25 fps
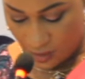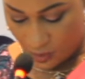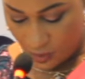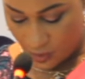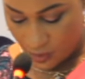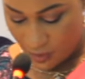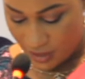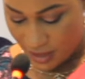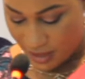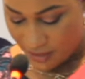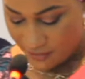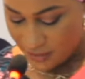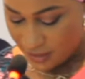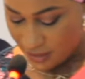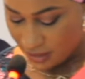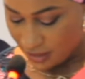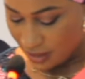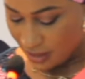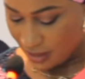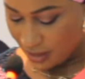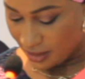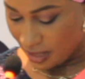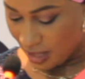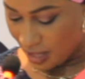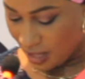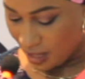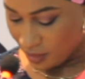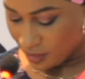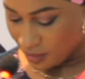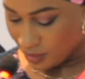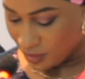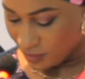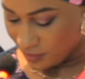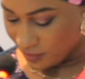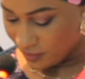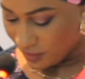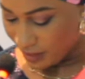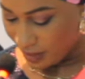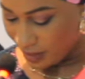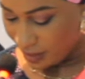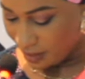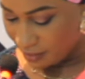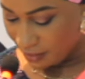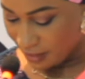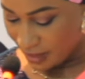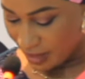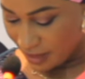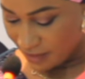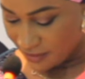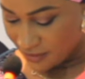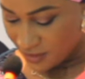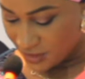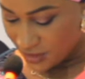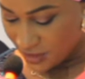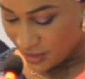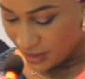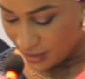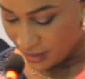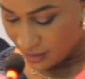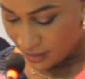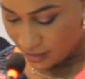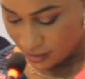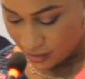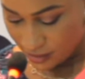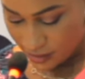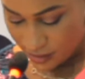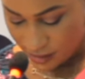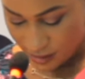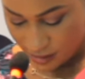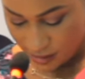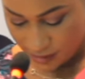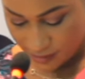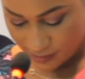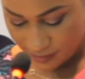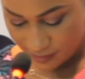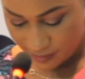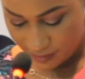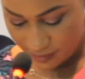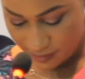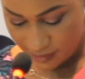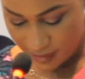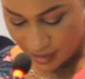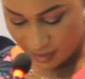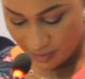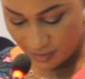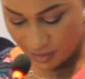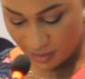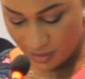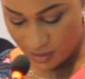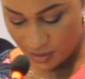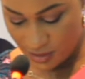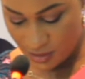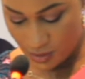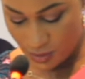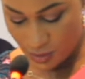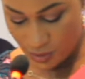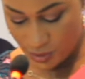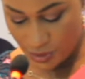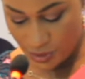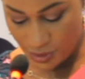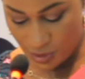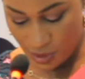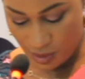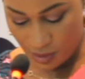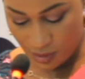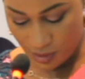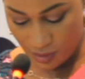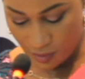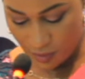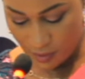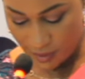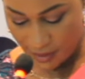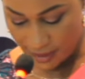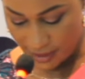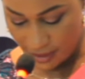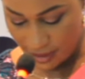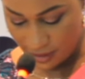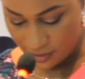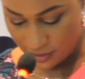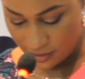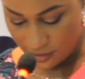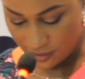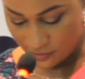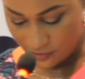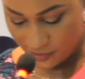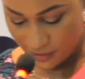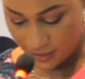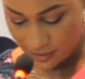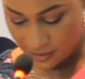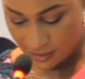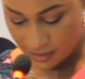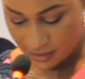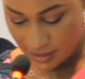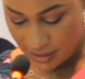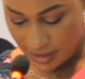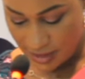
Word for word: We would have to learn how to overcome life's challenges, and there is no surer way out of it